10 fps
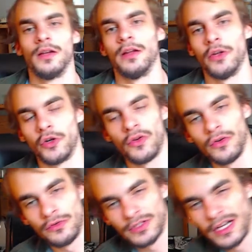It
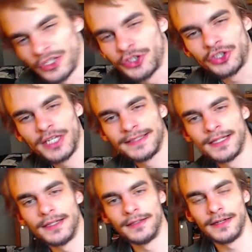grows a shit
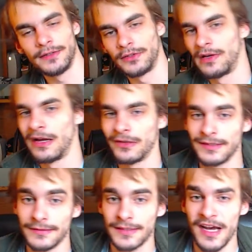ton out of the ground because
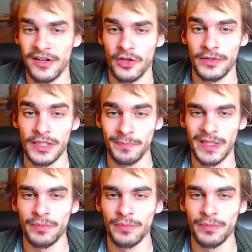it's got all these big,